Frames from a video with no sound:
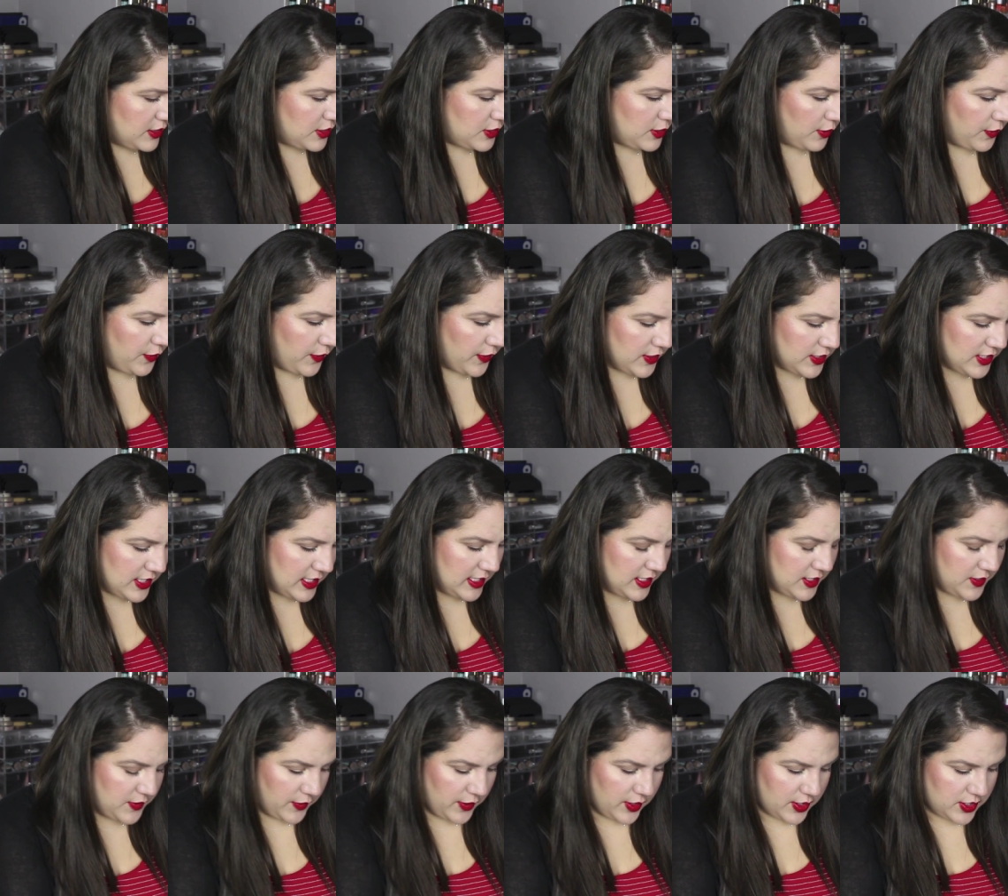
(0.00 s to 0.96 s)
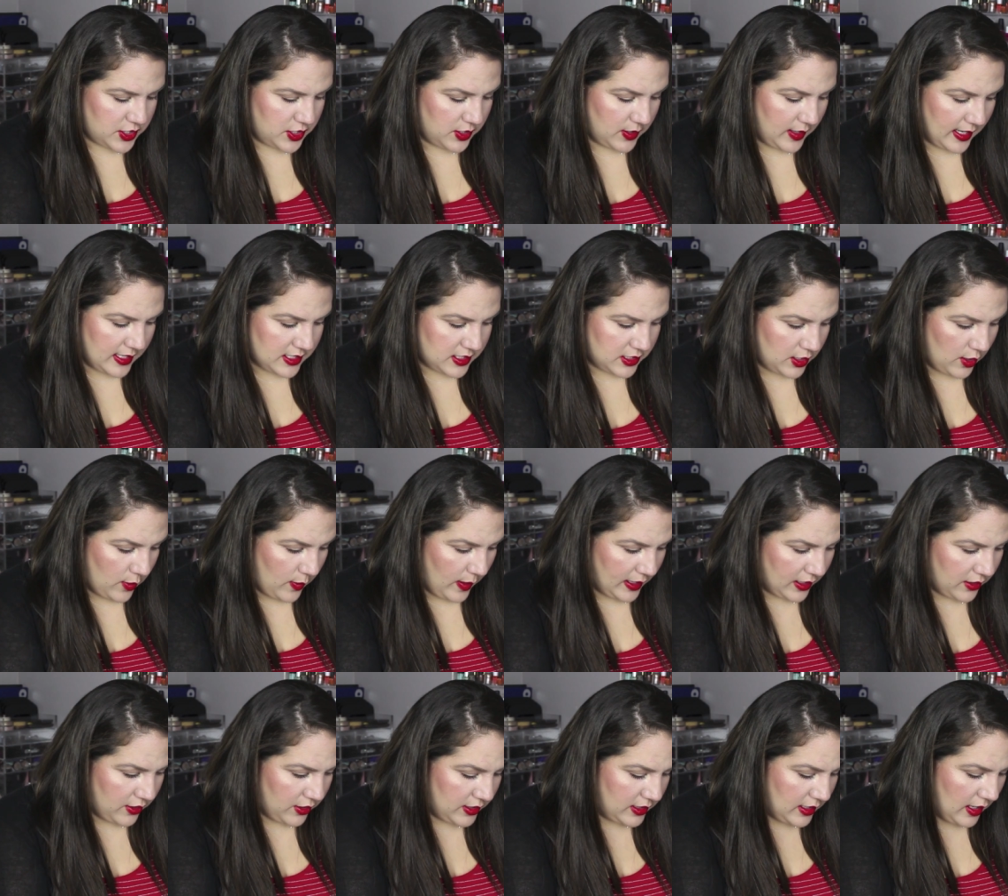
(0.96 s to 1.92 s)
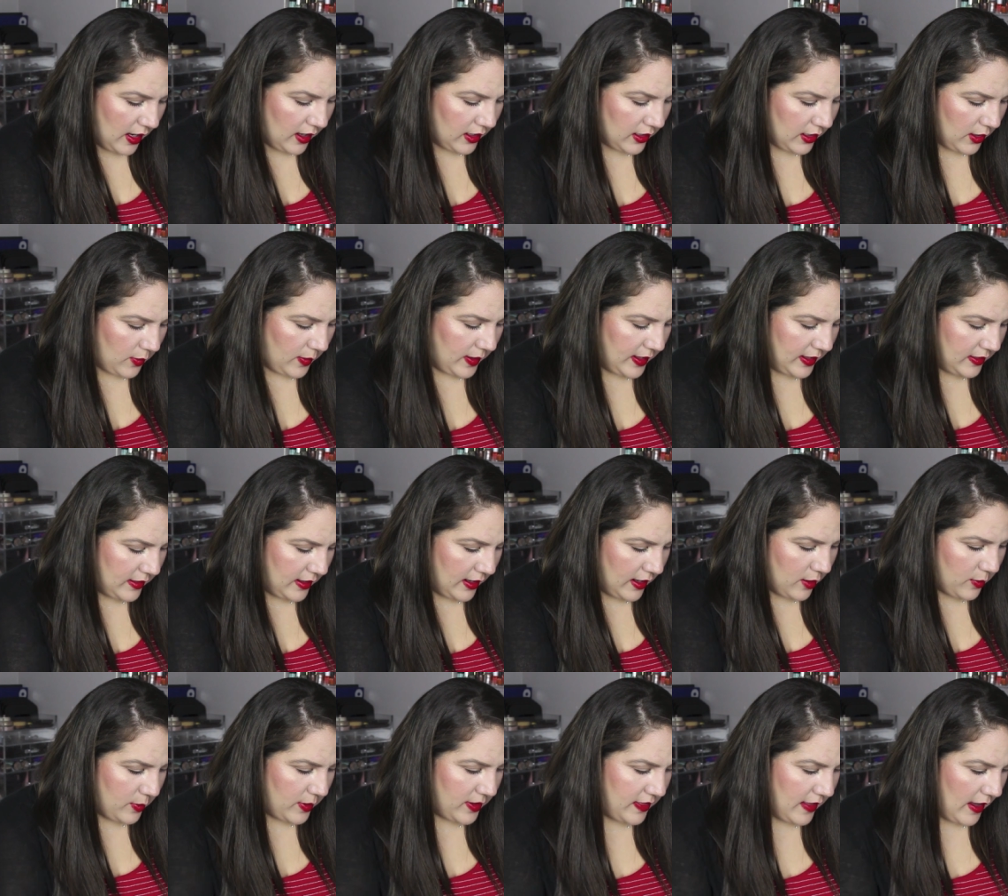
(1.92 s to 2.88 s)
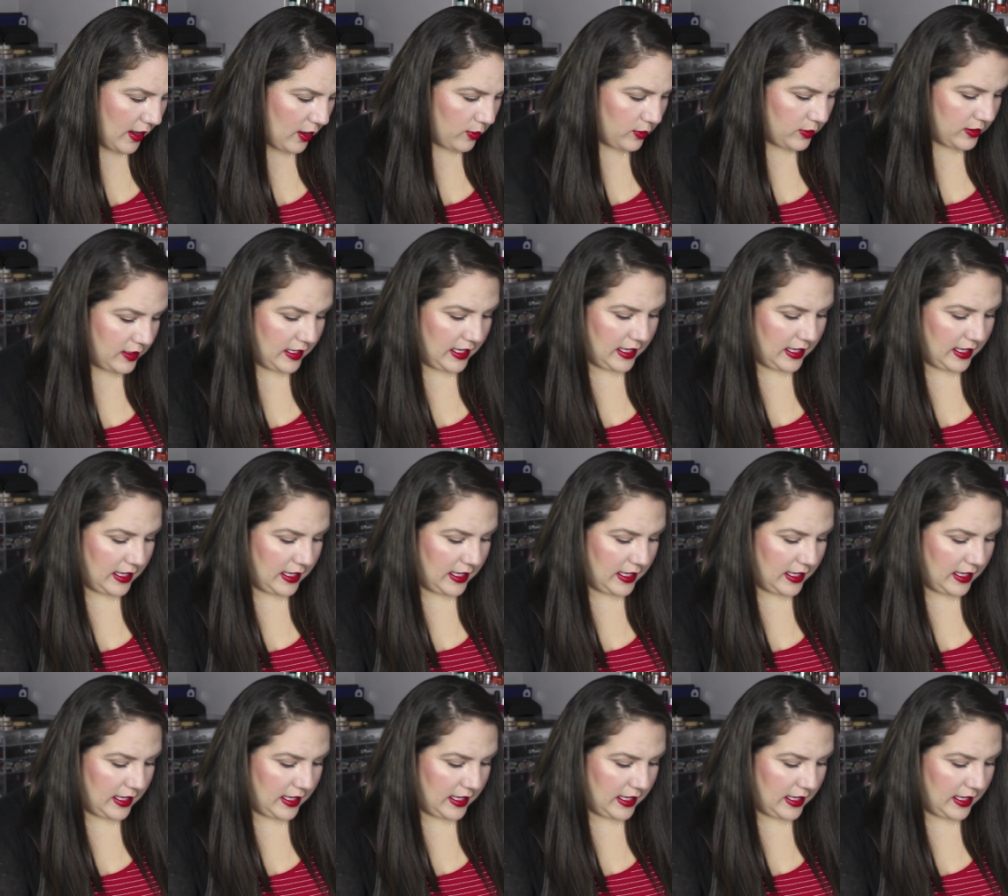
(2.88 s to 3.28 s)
So first things first, you guys know I could not go in there without